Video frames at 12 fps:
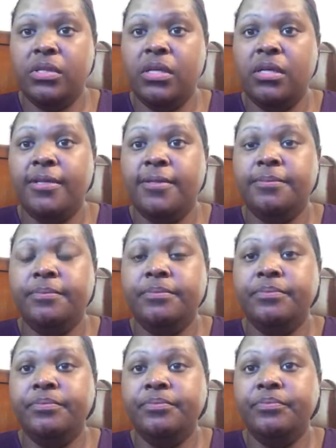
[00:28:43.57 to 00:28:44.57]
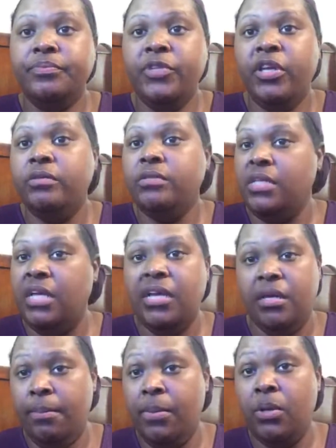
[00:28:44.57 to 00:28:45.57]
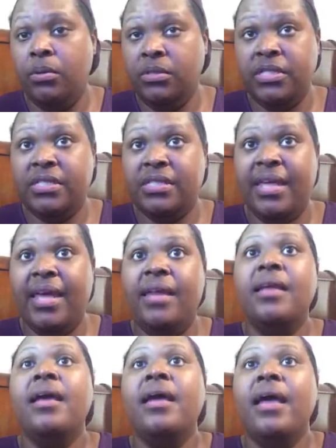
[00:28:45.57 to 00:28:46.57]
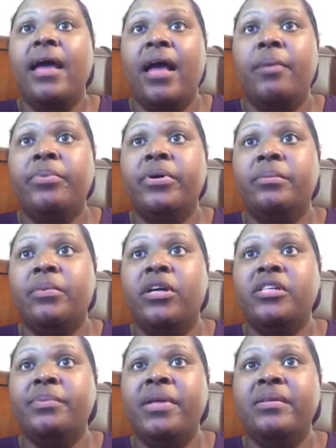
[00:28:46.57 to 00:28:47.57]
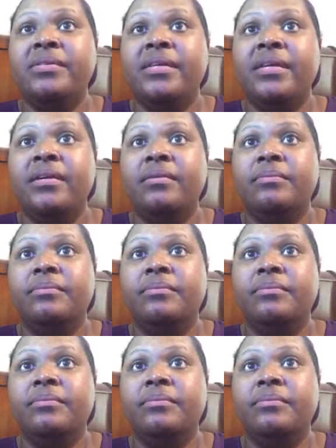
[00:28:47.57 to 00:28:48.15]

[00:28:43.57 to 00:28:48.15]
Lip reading: you know, to eat in a bowl, just that, I'll put marshmallows in it.